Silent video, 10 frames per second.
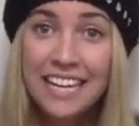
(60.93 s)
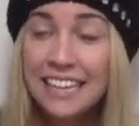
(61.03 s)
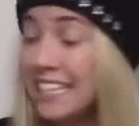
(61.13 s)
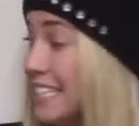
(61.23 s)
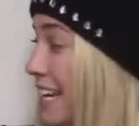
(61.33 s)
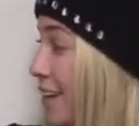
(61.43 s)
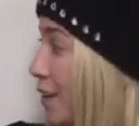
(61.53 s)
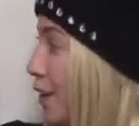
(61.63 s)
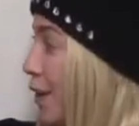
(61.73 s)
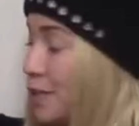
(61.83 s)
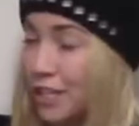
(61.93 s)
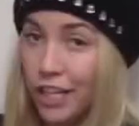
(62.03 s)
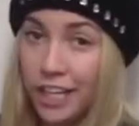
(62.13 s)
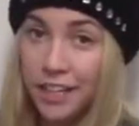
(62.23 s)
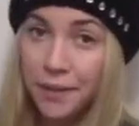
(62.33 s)
Let's take a close
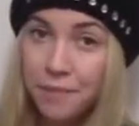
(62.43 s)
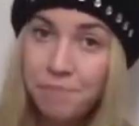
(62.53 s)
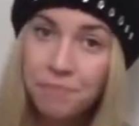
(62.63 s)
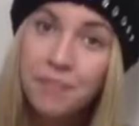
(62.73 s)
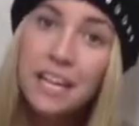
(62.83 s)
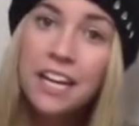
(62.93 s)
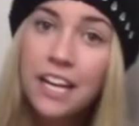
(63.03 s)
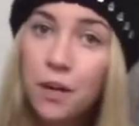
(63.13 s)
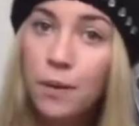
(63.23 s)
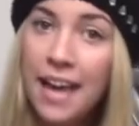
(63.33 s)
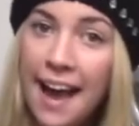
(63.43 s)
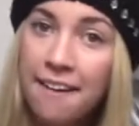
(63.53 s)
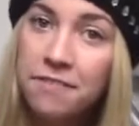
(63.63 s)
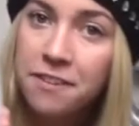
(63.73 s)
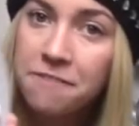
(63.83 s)
look. Here we have the